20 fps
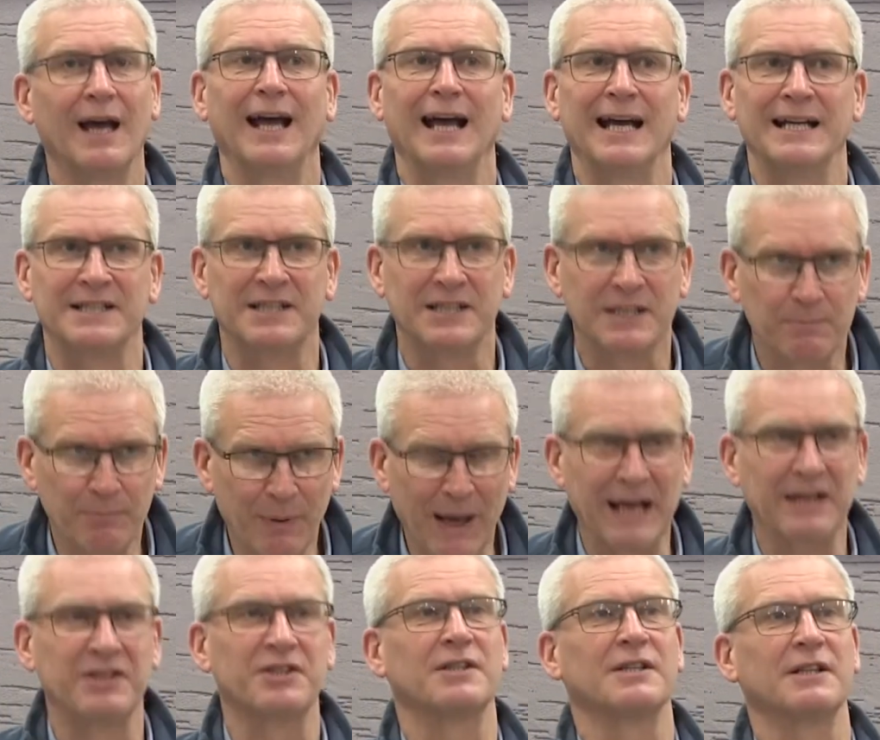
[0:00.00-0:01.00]

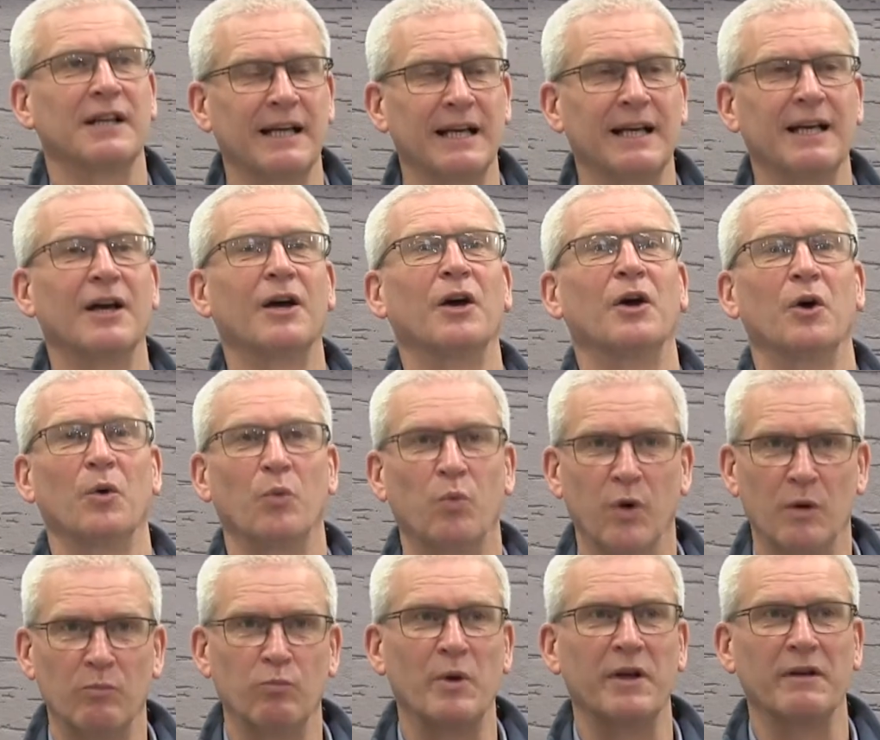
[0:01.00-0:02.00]
especially
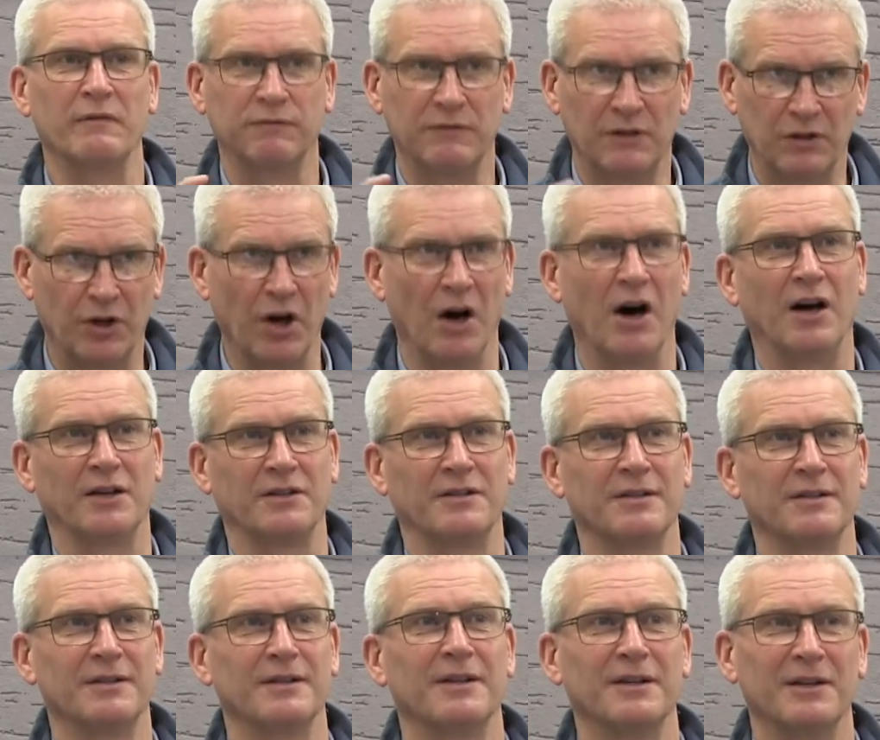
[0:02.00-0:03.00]
when we've
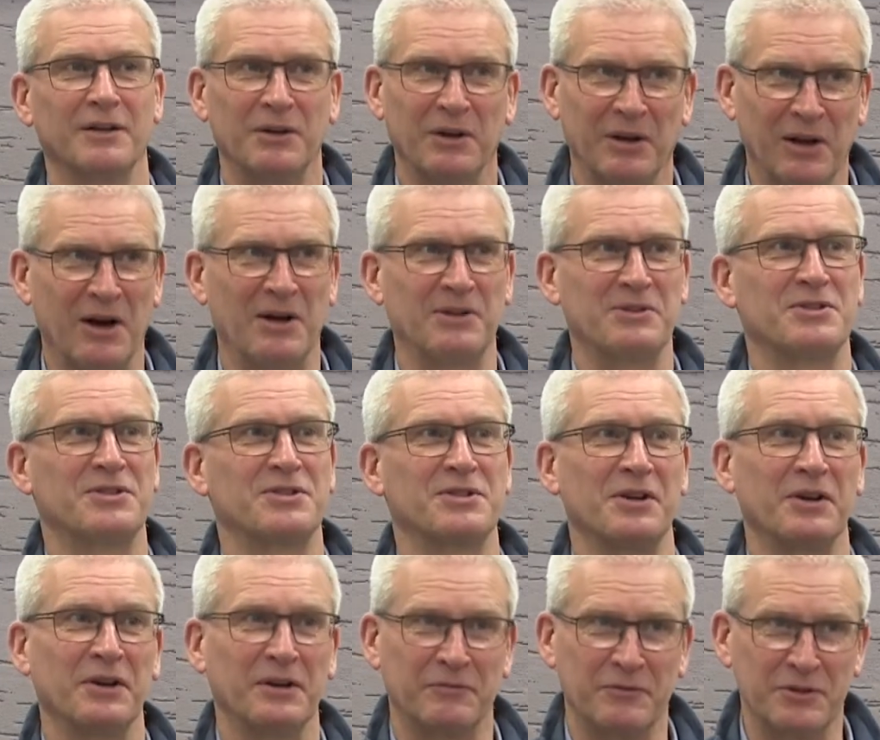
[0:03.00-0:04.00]
got lots
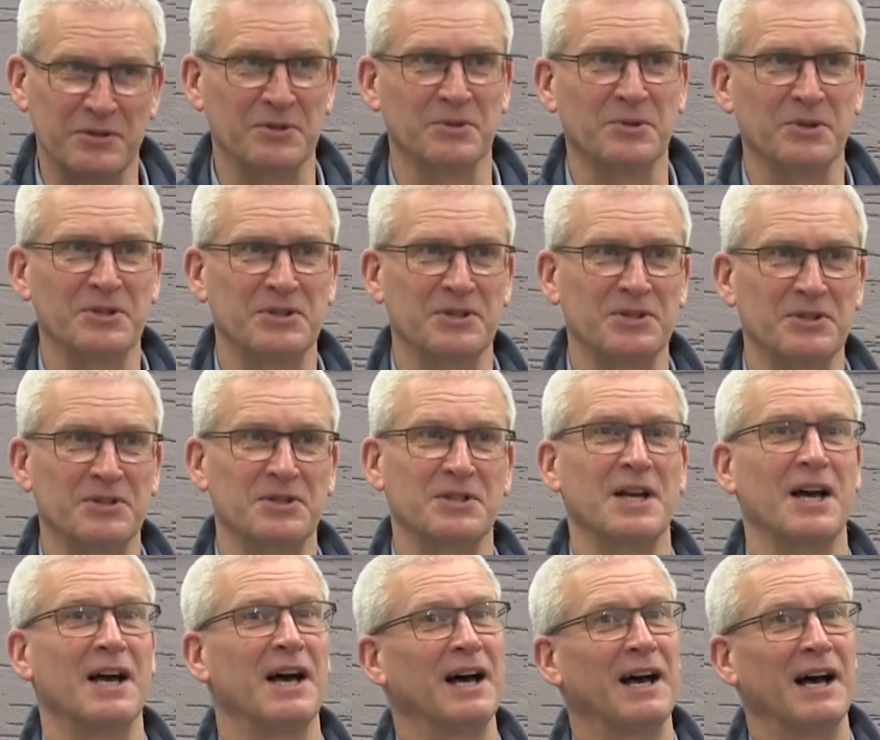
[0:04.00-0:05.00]
of resources
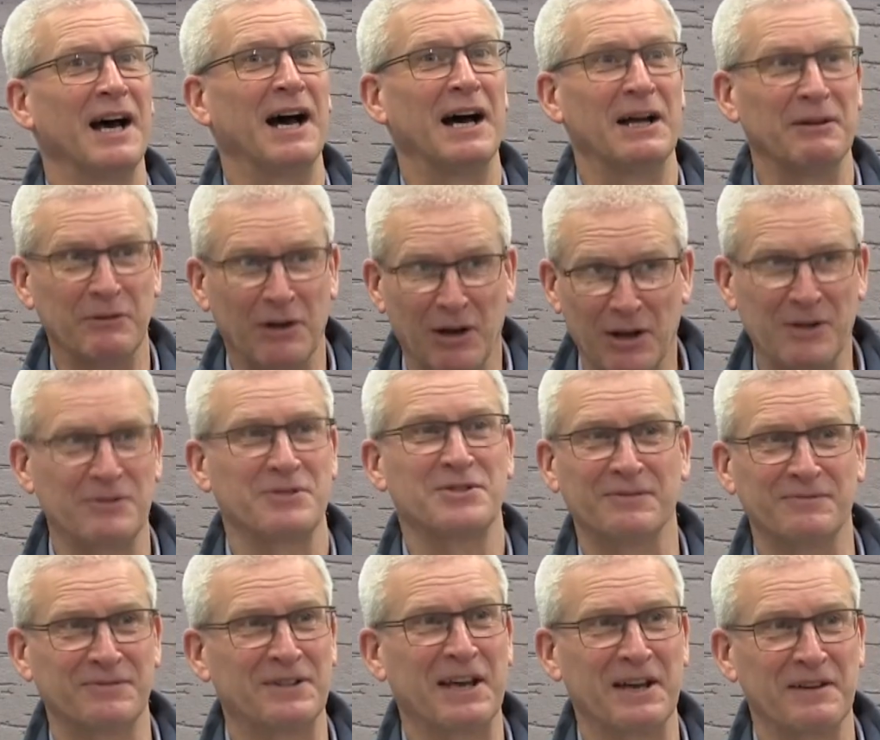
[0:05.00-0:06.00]
and lots
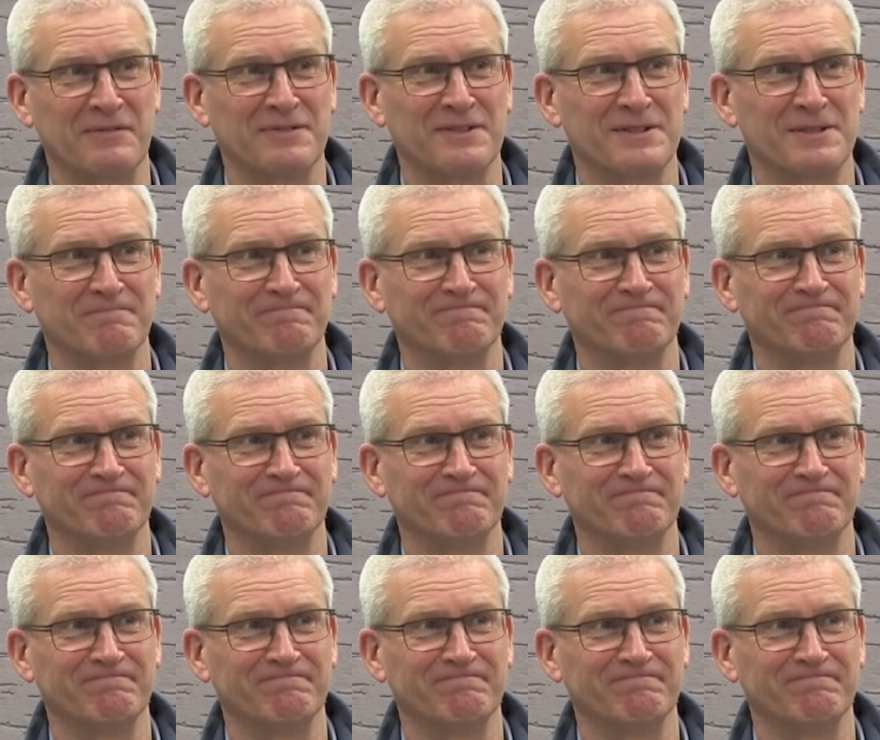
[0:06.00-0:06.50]
of gifts.